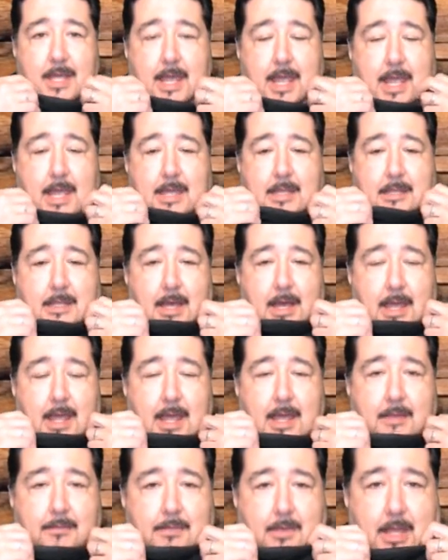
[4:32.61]
and
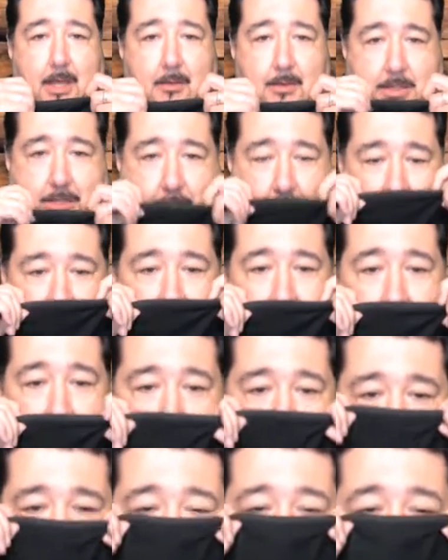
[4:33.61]
it was
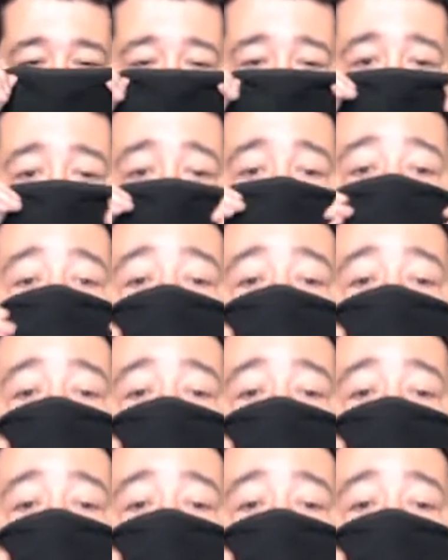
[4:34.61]
delivered pretty quickly.